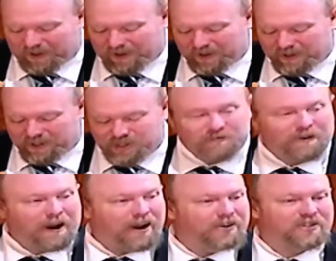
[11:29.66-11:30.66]
Did you
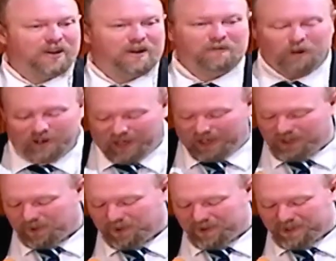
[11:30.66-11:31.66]
find yourself looking
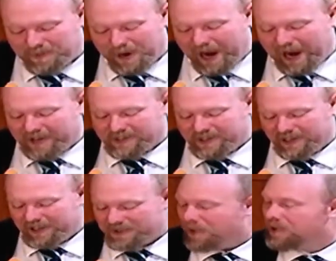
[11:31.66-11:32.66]
towards the past in
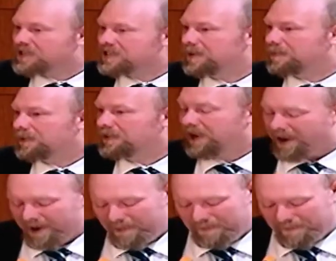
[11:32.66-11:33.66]
its more simple
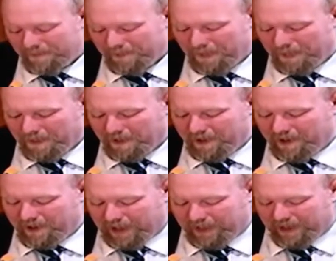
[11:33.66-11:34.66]
time
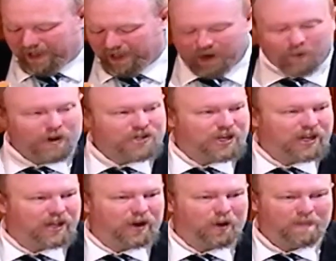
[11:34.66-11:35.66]
and thinking, "I wish I
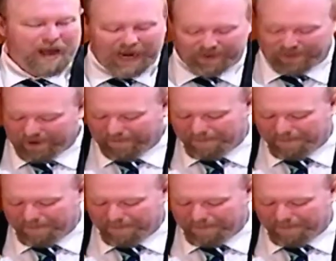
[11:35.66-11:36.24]
could go back there"?